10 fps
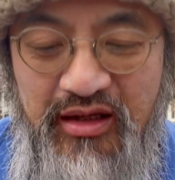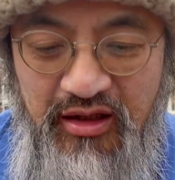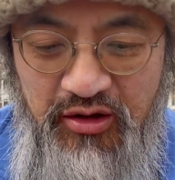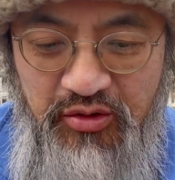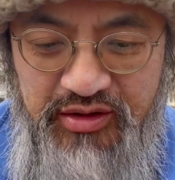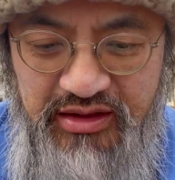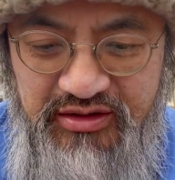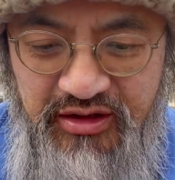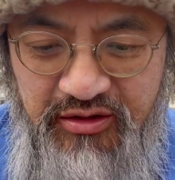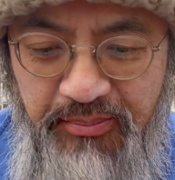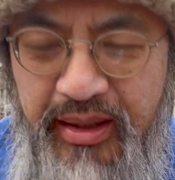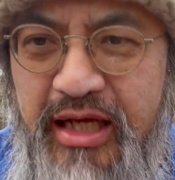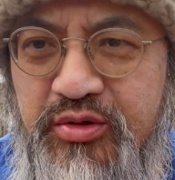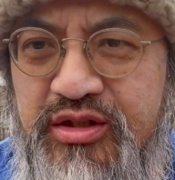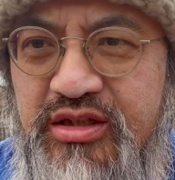who is considered the
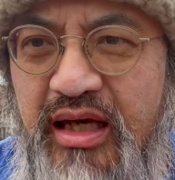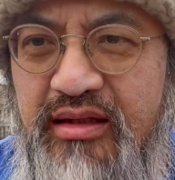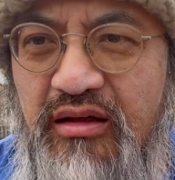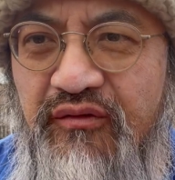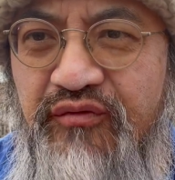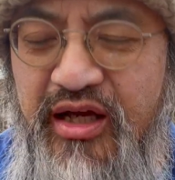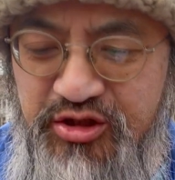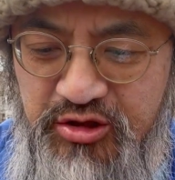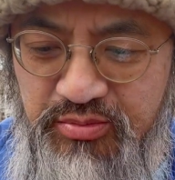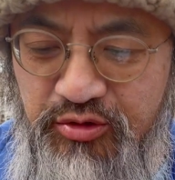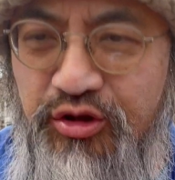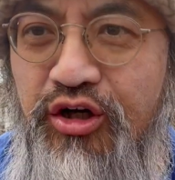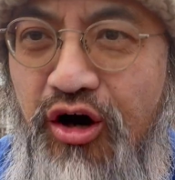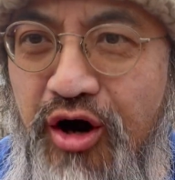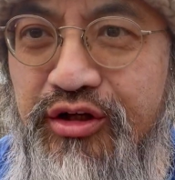patron saint of vegetable
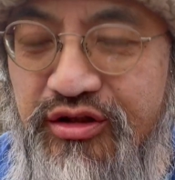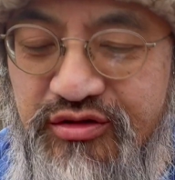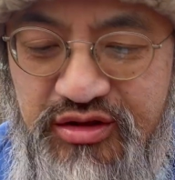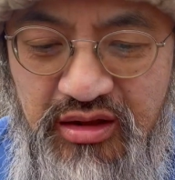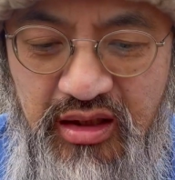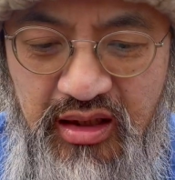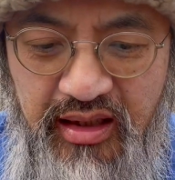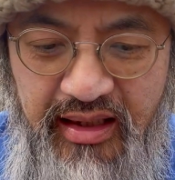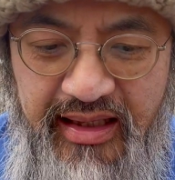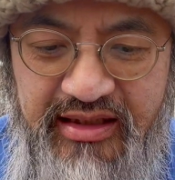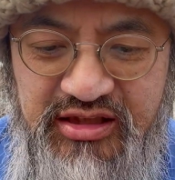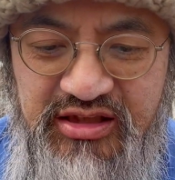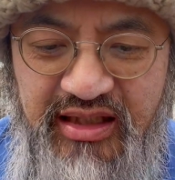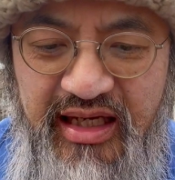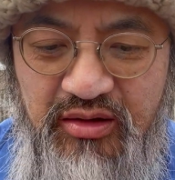gardens, a
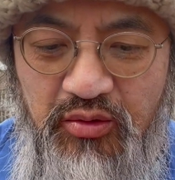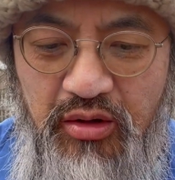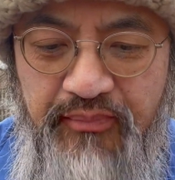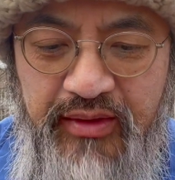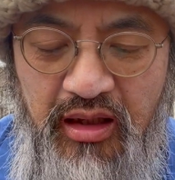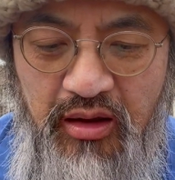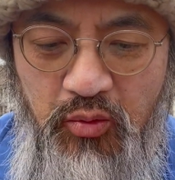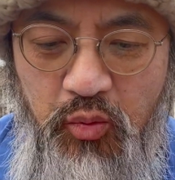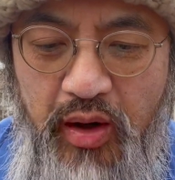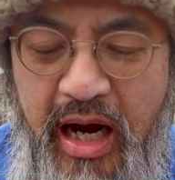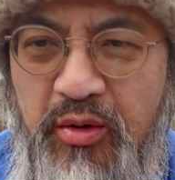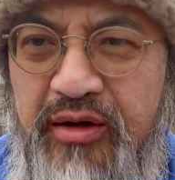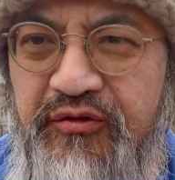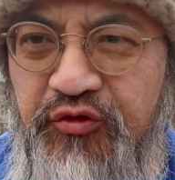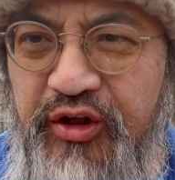Saint
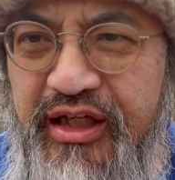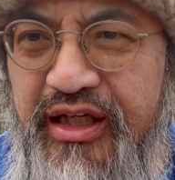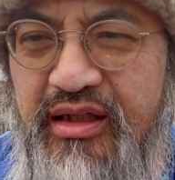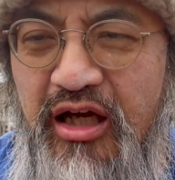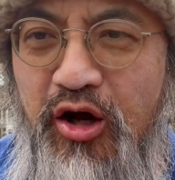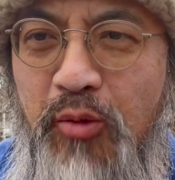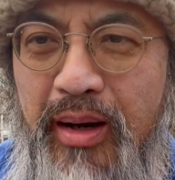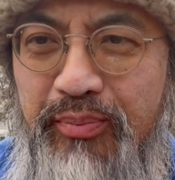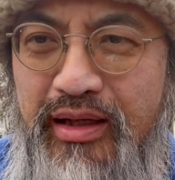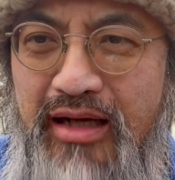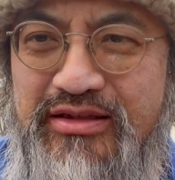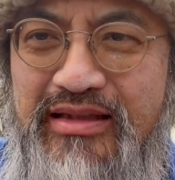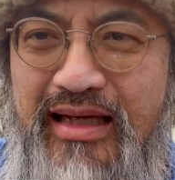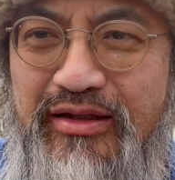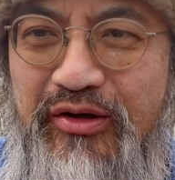Werenfried. I hope I pronounced
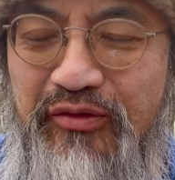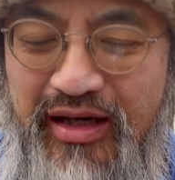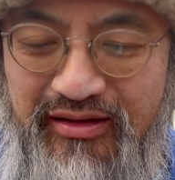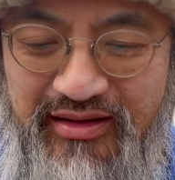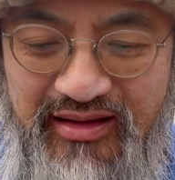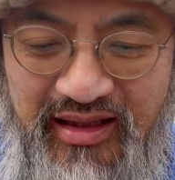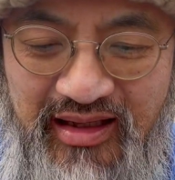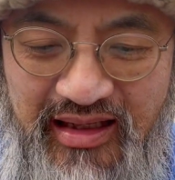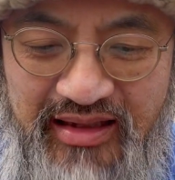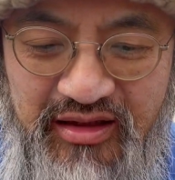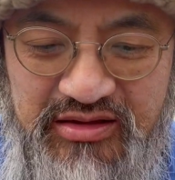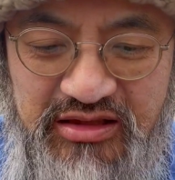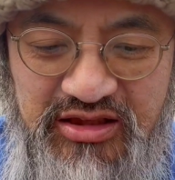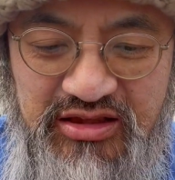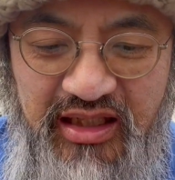that correctly. And there's a
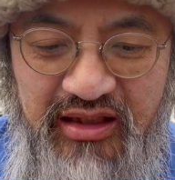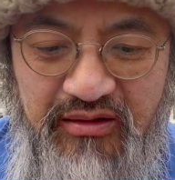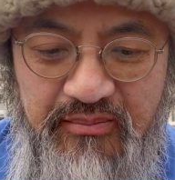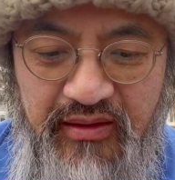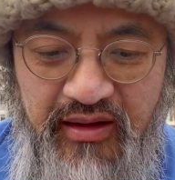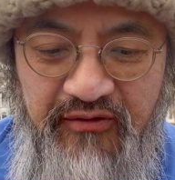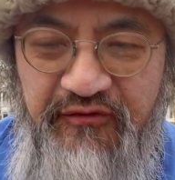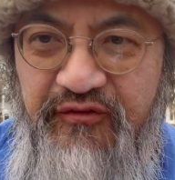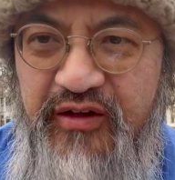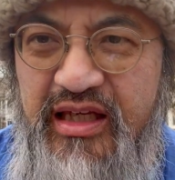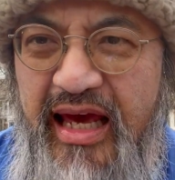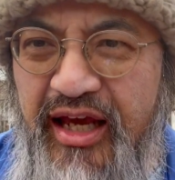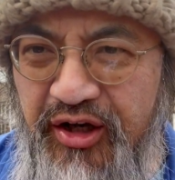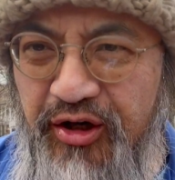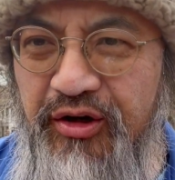Saint
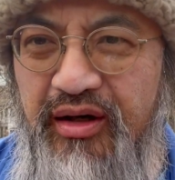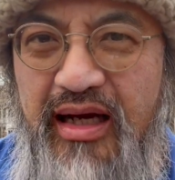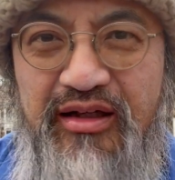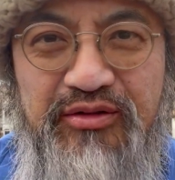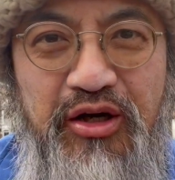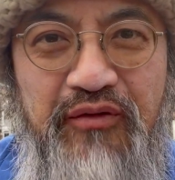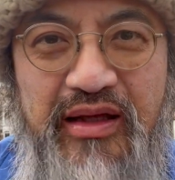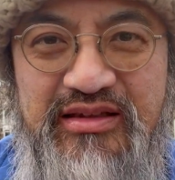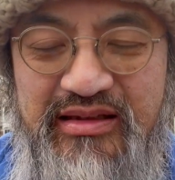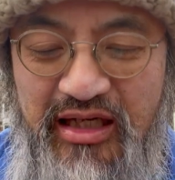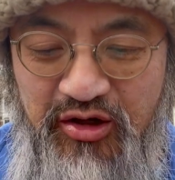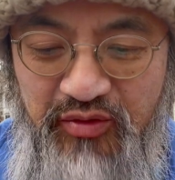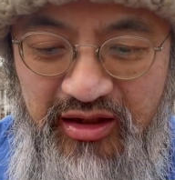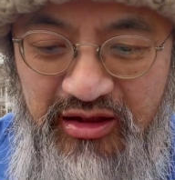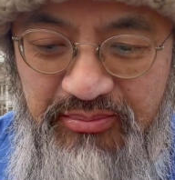Fiacre. I don't know if I said that
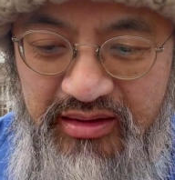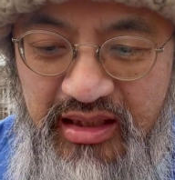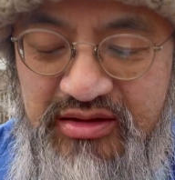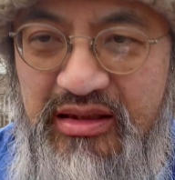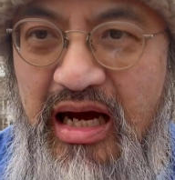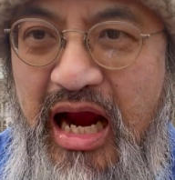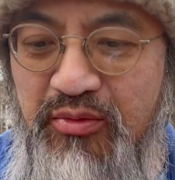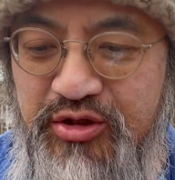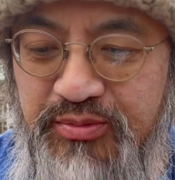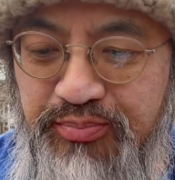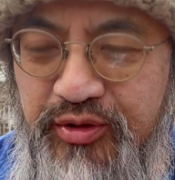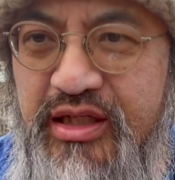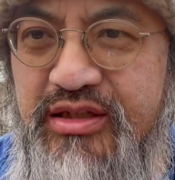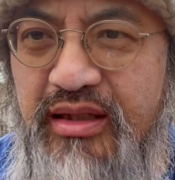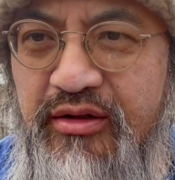correctly, but he's an Irish
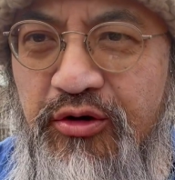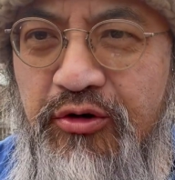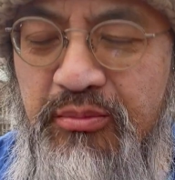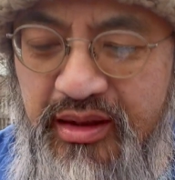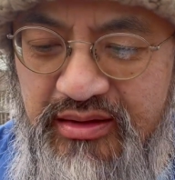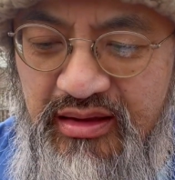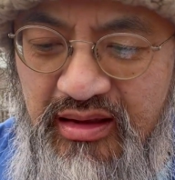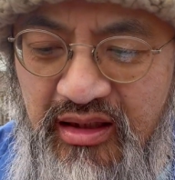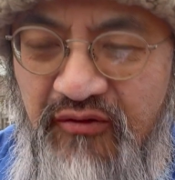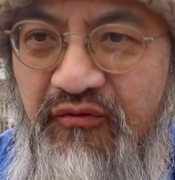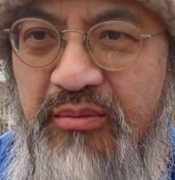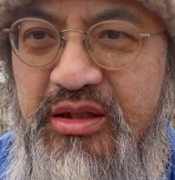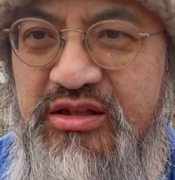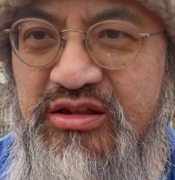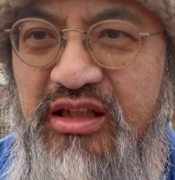priest and a hermit from
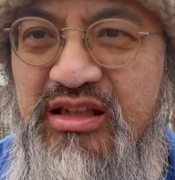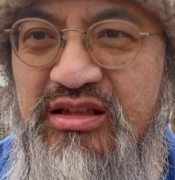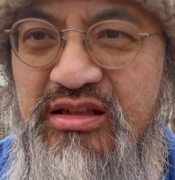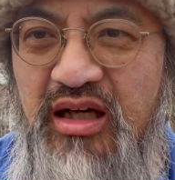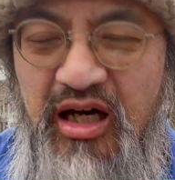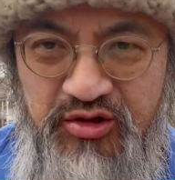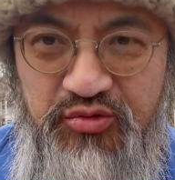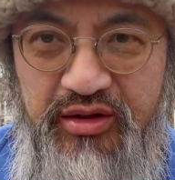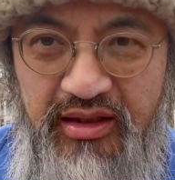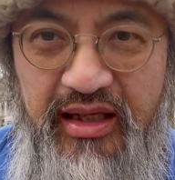the 600s